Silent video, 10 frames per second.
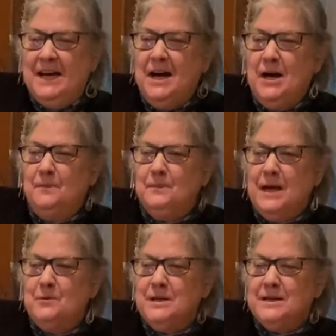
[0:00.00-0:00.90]

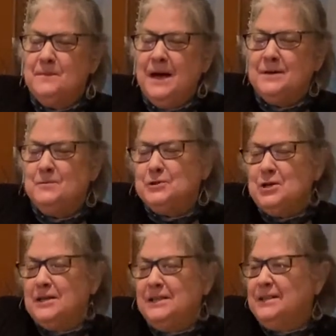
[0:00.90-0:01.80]
And we come back, we'll
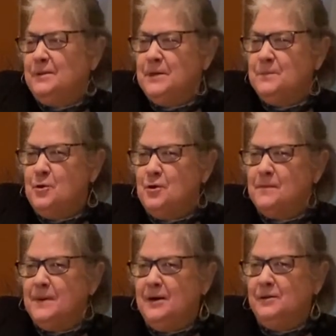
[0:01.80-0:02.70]
talk a little bit more
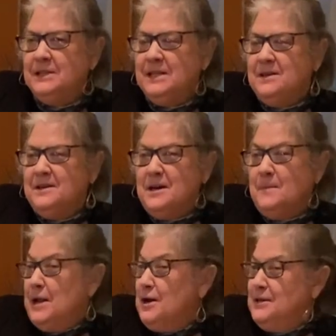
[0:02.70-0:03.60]
about
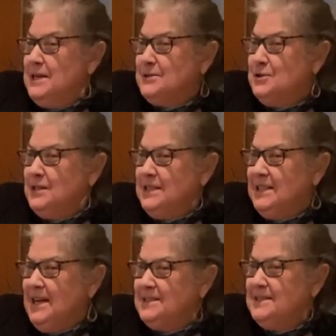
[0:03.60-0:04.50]
our next cooking
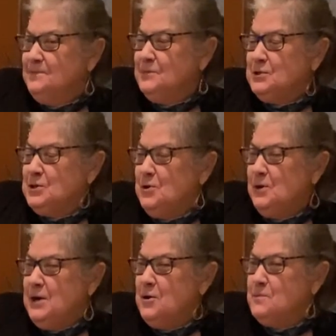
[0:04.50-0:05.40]
class. So
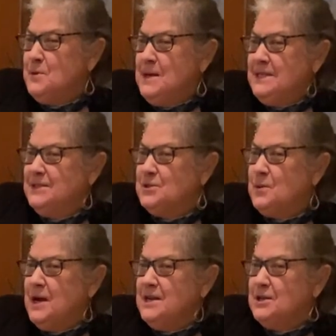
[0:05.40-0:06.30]
I hope your pizzas are
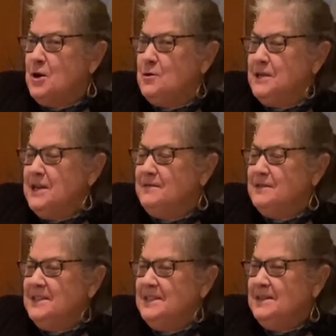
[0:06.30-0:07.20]
ready to go in the
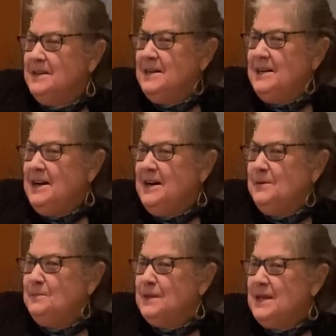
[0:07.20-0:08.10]
oven.
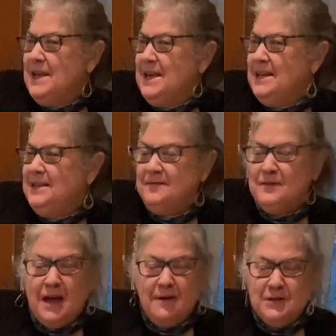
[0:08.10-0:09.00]
And if
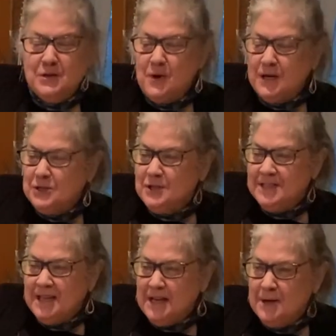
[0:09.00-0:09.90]
you have any
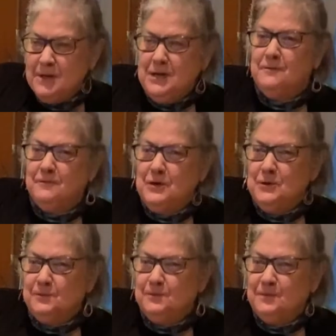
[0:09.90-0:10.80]
questions, I am here for
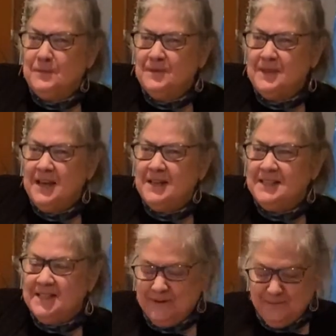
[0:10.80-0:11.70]
you.
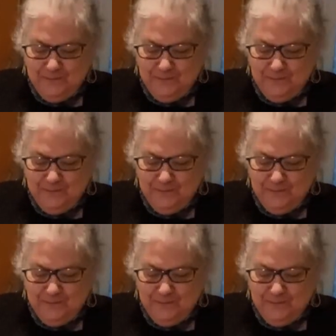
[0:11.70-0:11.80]
Thanks.